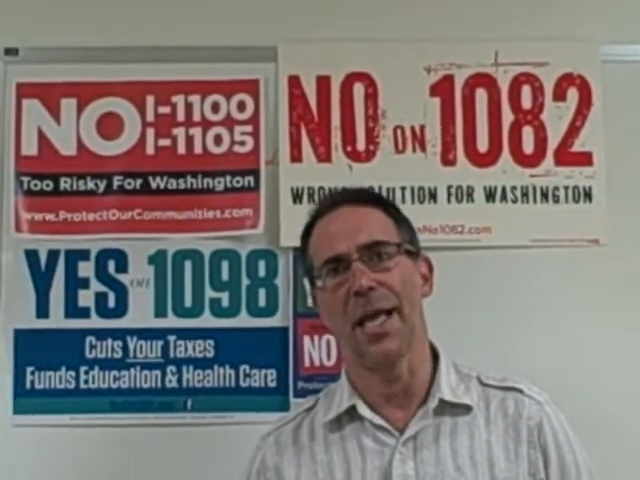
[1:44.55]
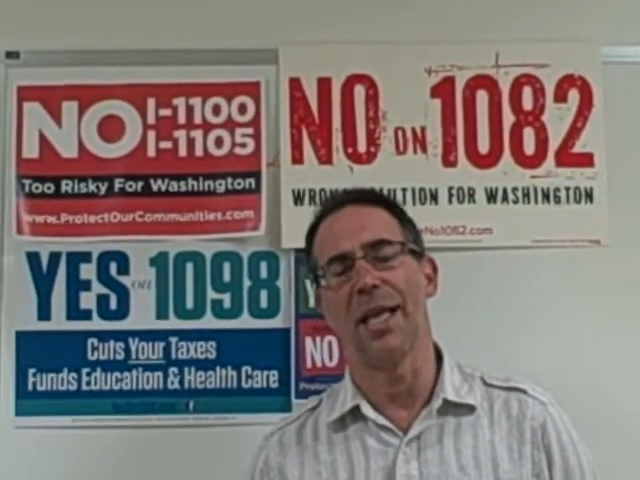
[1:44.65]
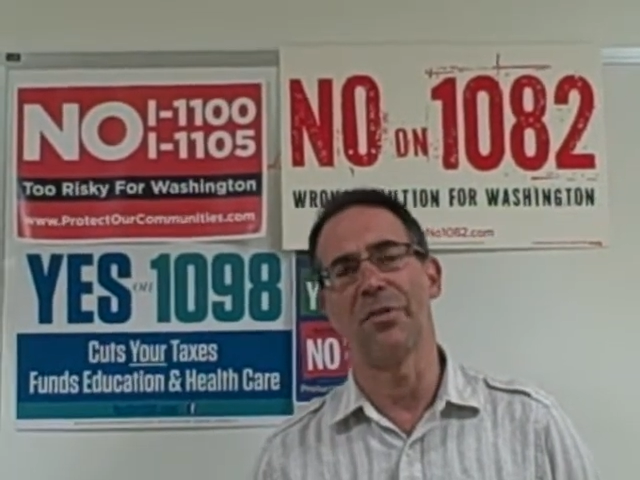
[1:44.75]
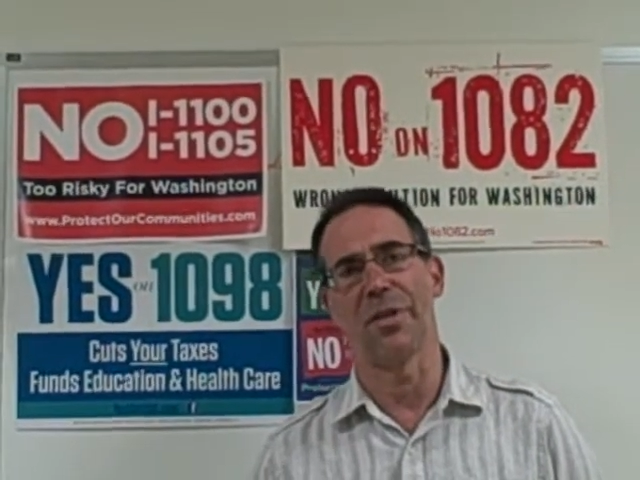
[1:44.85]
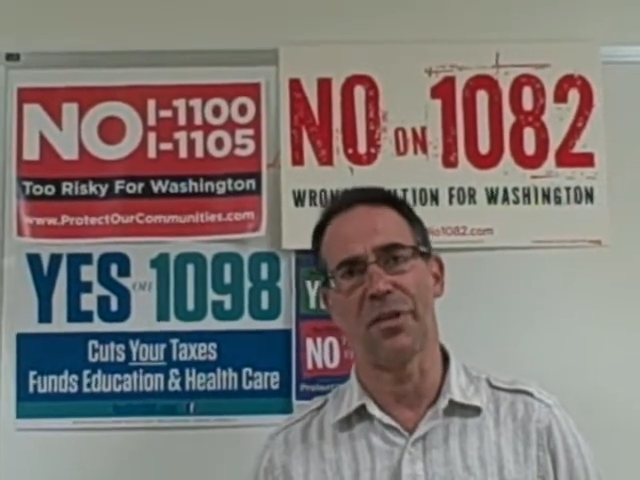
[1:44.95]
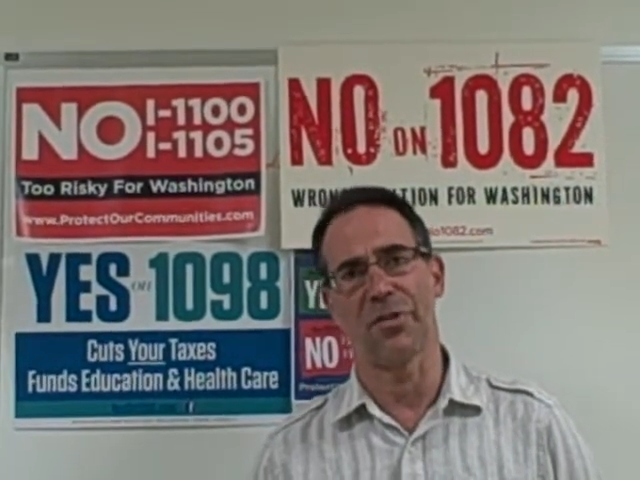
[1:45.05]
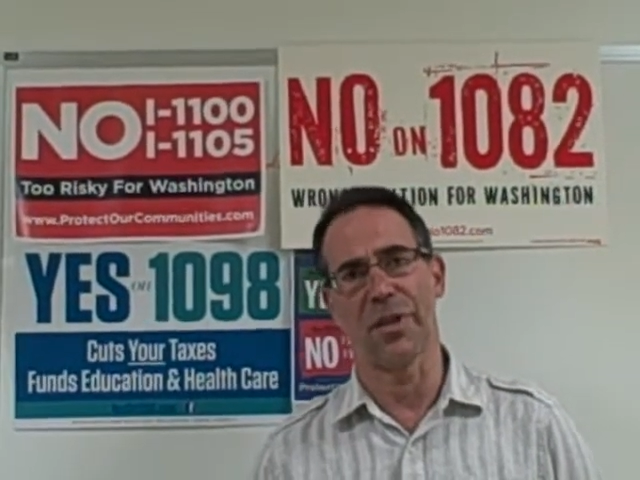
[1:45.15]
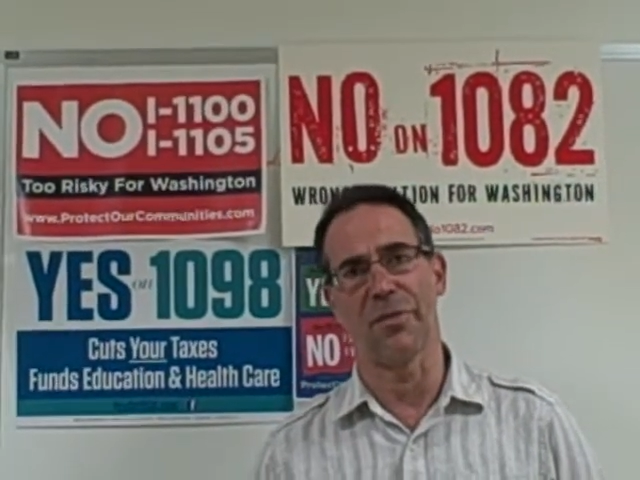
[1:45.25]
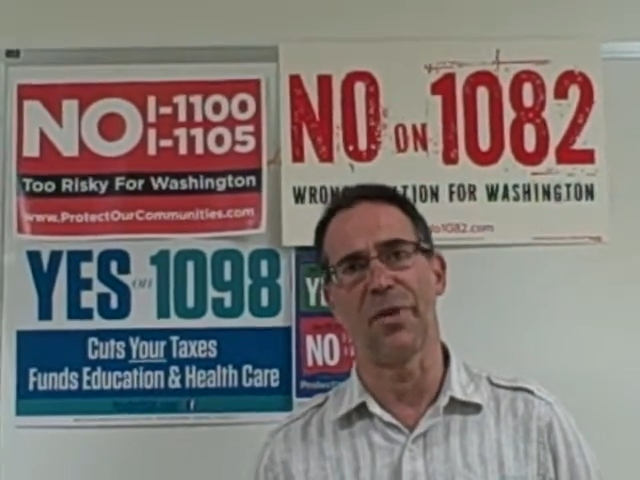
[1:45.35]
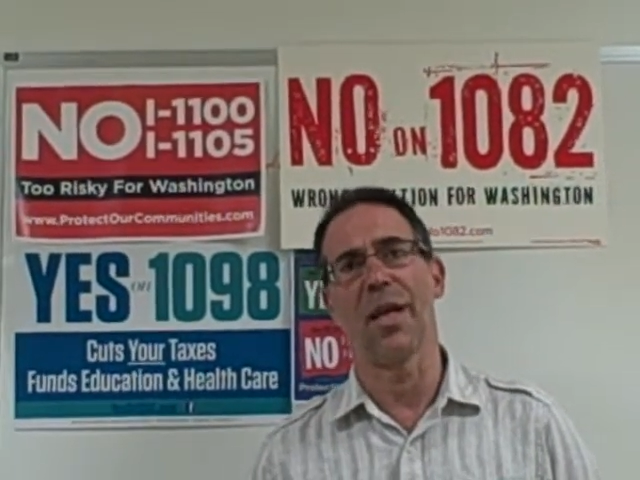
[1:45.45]
is
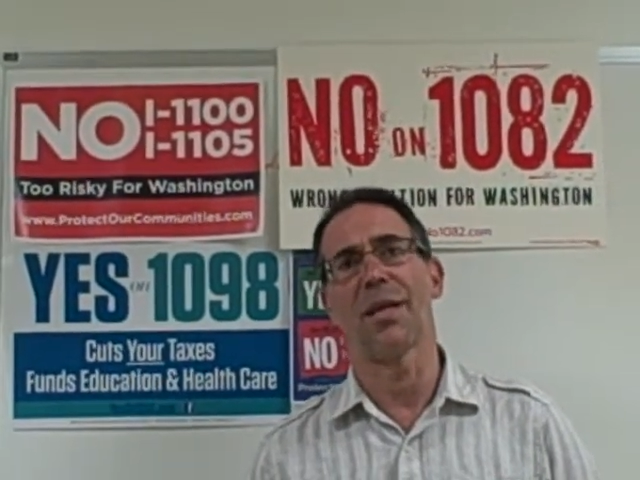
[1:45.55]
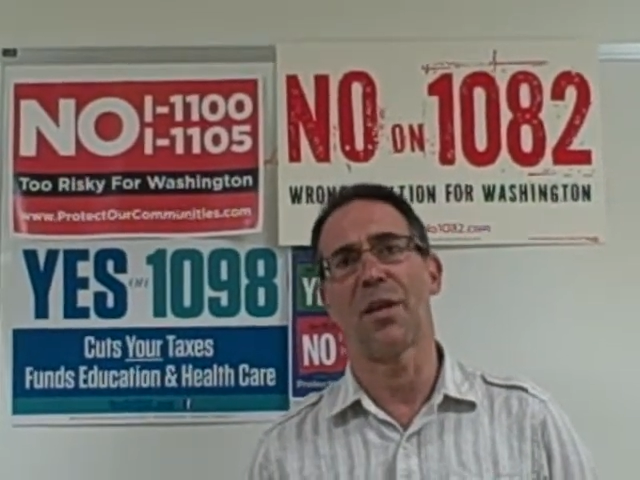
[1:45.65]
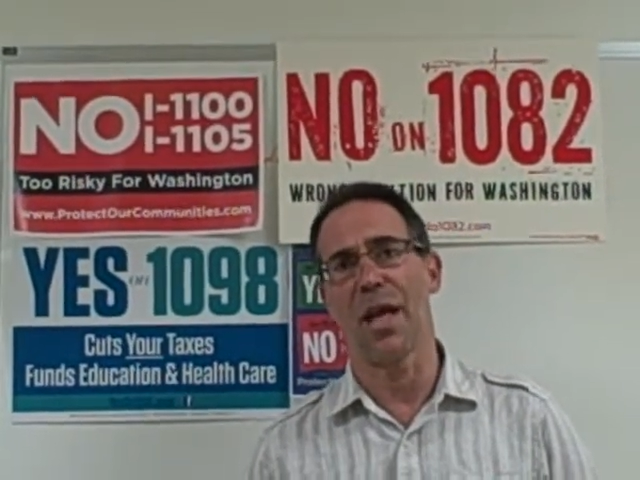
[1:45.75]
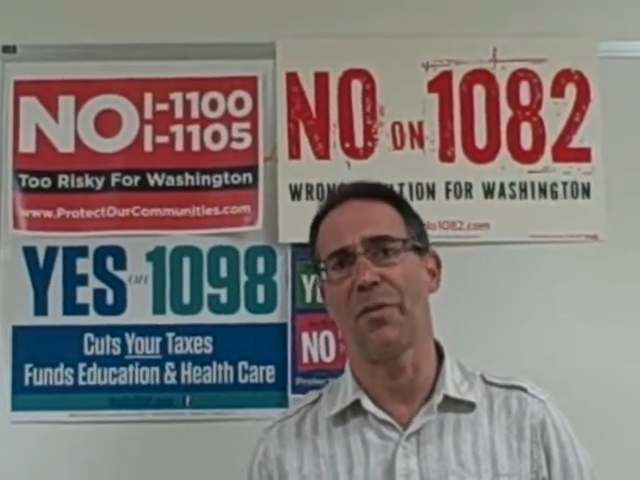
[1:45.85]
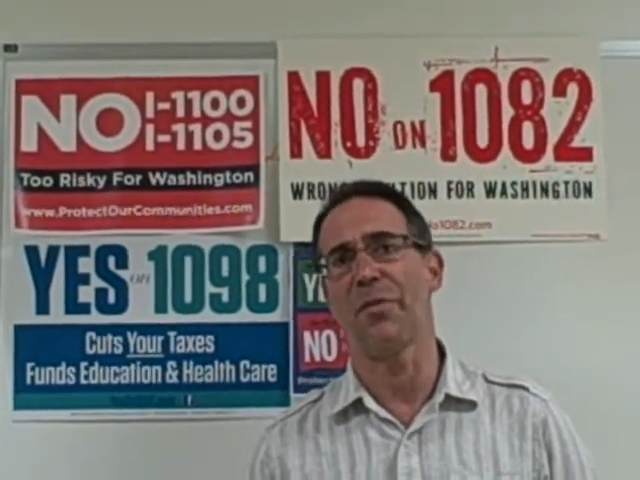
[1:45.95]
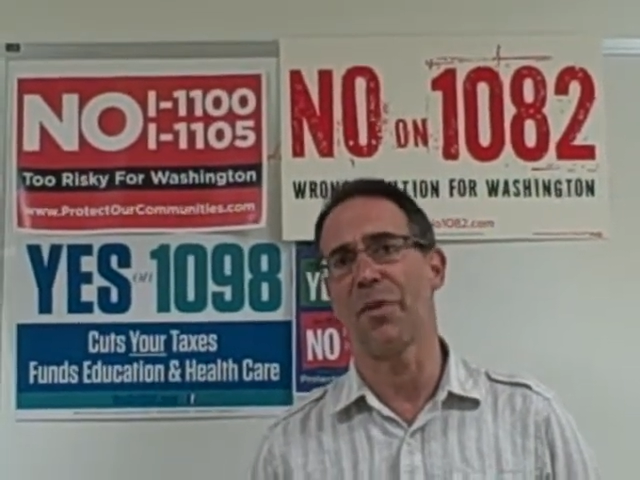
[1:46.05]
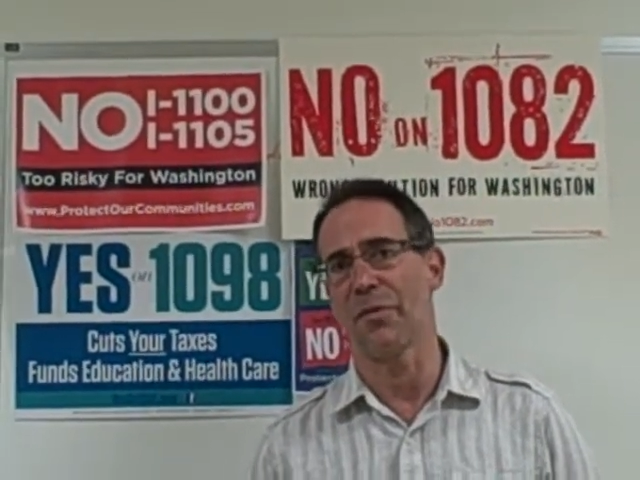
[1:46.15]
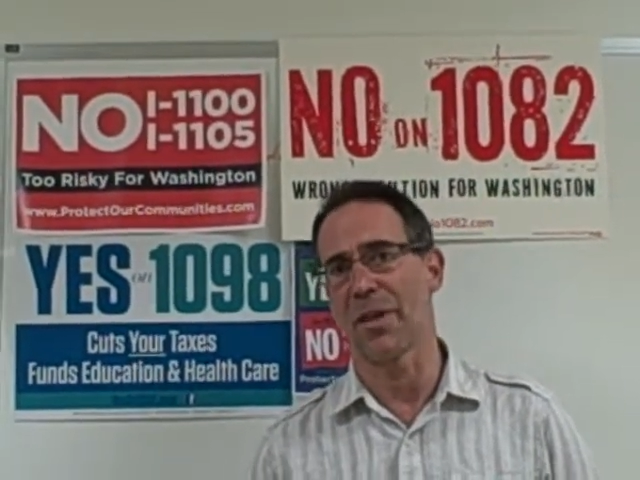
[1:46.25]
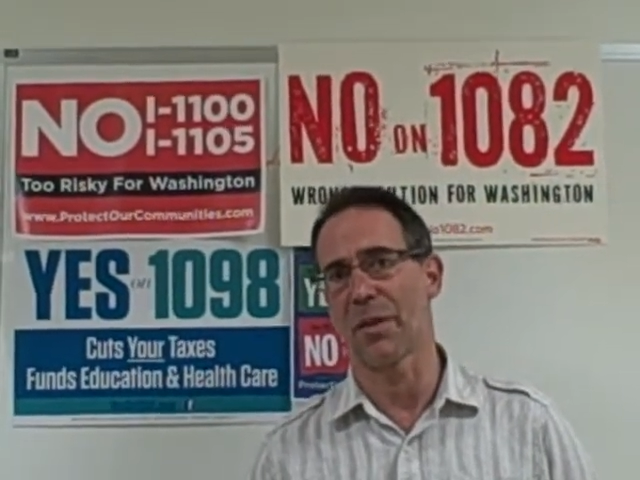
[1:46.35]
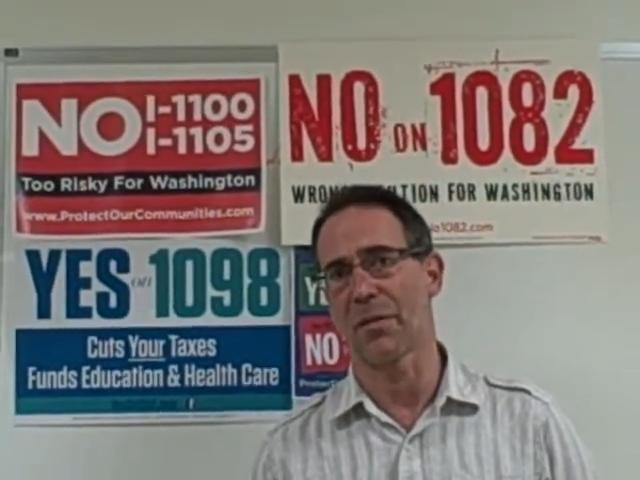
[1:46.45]
Initiative
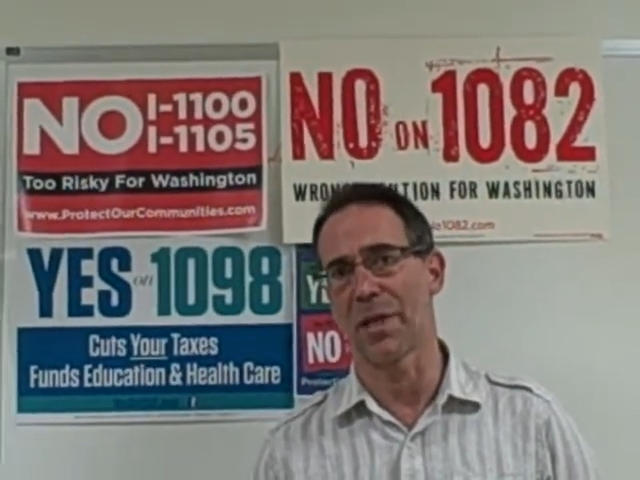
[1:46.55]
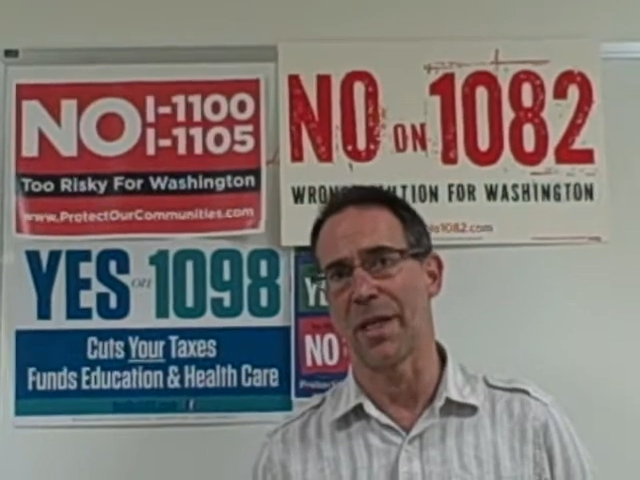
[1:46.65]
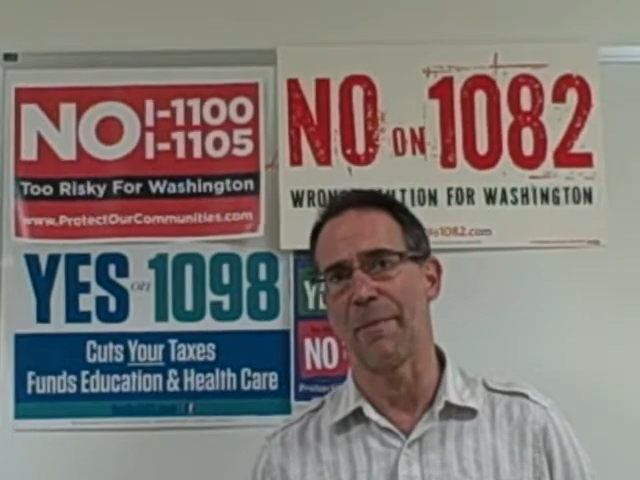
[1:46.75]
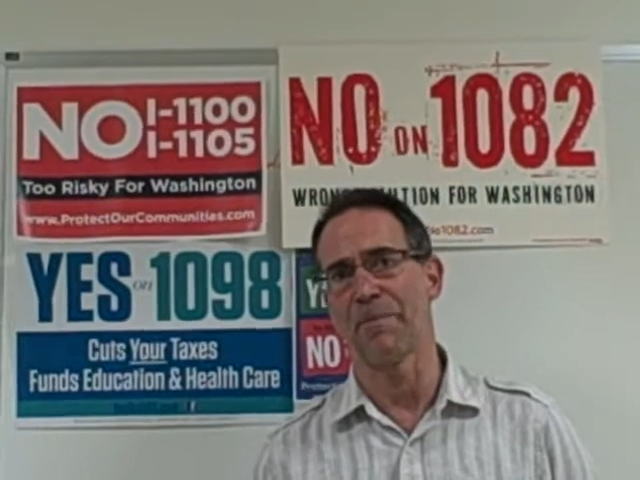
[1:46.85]
1053.